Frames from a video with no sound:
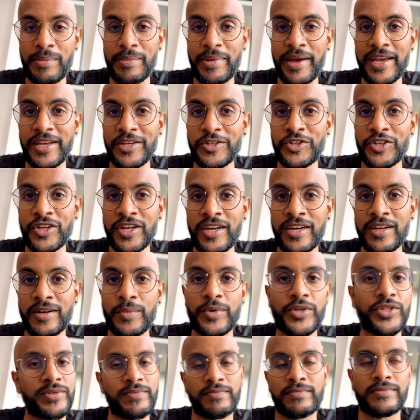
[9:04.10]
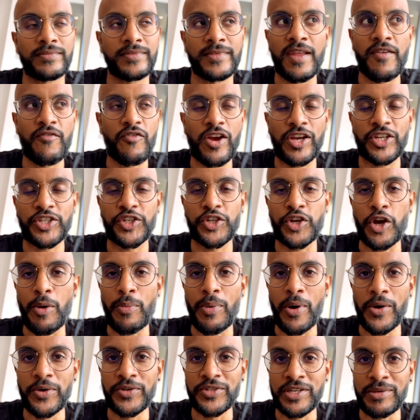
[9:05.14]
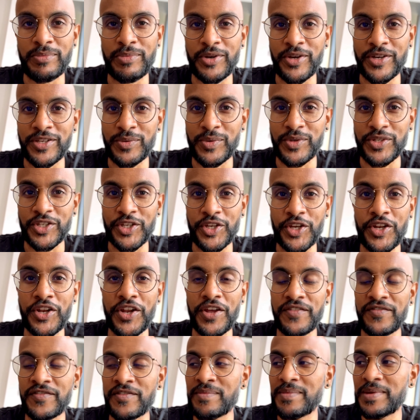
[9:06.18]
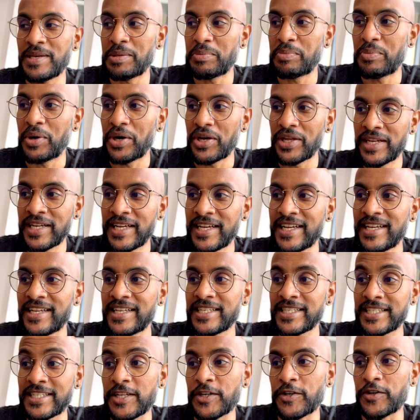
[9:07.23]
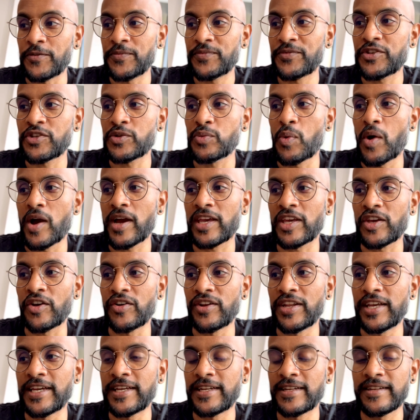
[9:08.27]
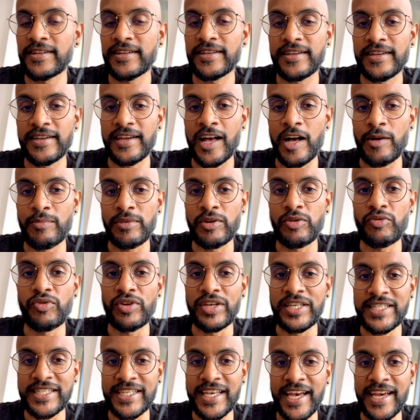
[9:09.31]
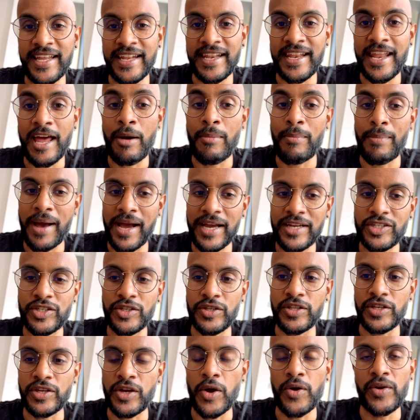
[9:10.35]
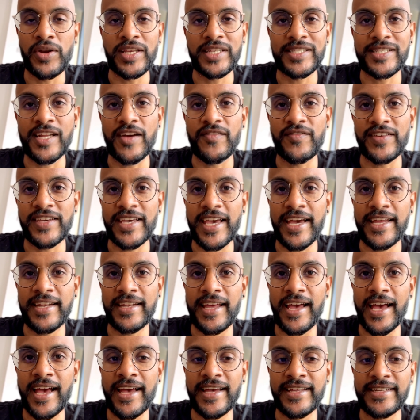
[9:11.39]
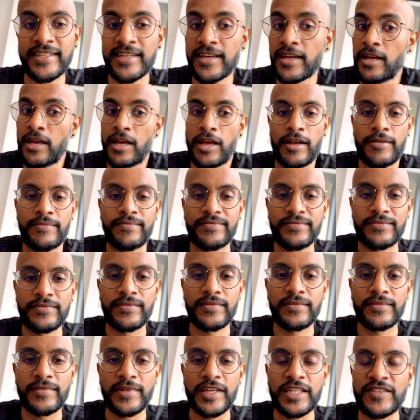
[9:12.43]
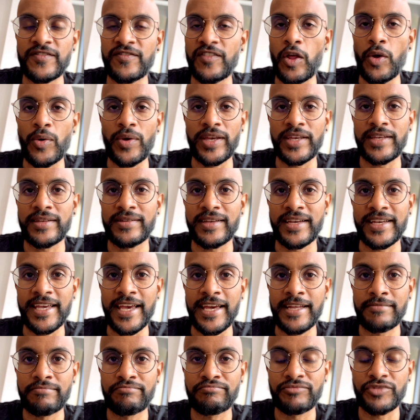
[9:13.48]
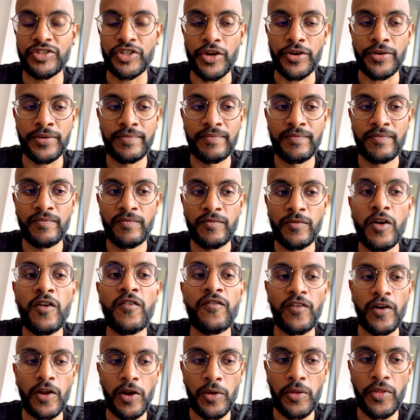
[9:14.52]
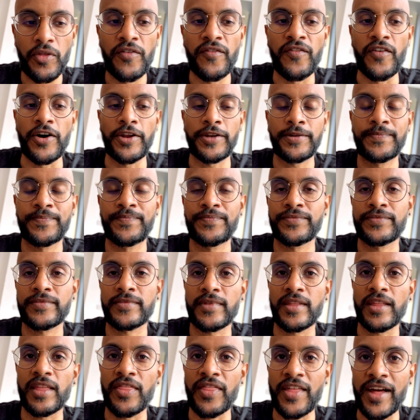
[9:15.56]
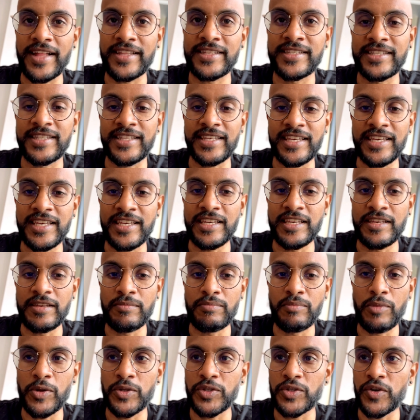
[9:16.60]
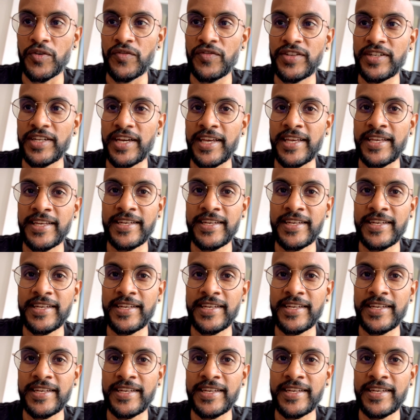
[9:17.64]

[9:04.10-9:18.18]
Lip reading: page, which never actually got posted because it wasn't good enough for me. But still, just working on it helped me reset. And now I'm back to the coding stuff again, and it's flowing again. So follow the fun. That's the motto of the day.